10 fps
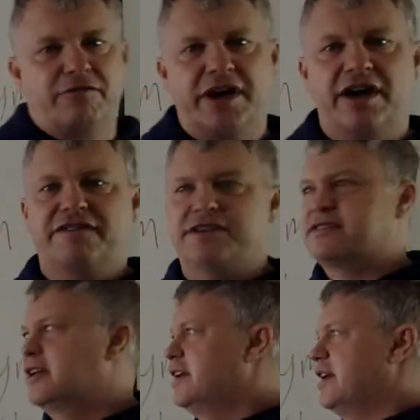my
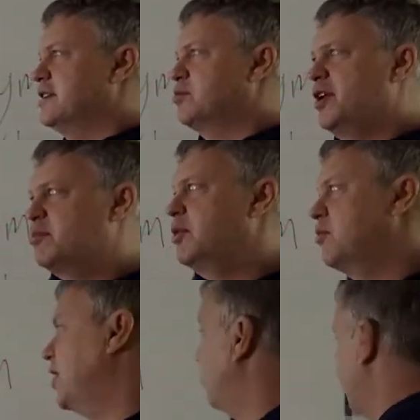office, it is
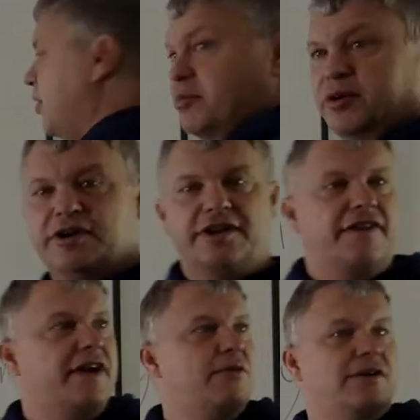whiteboard, whiteboard, whiteboard, and
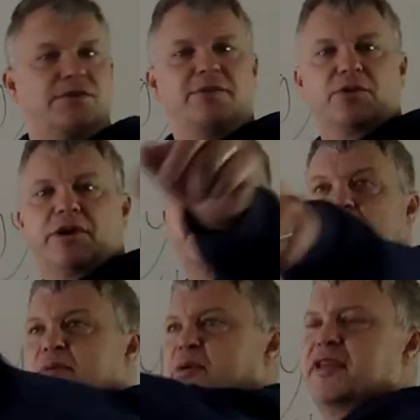on that wall is whiteboard, whiteboard,
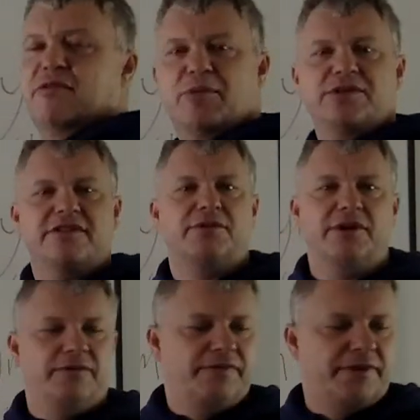whiteboard. They have whiteboards
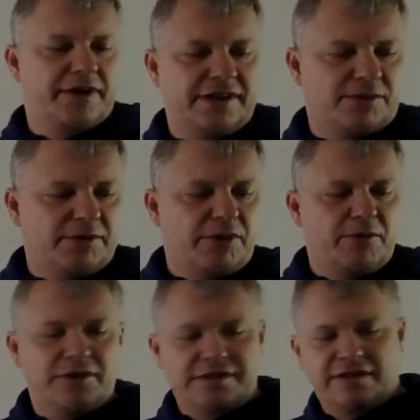everywhere. Okay, so we're going to be
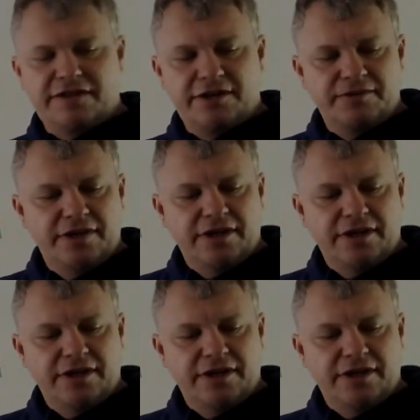whiteboarding this stuff out.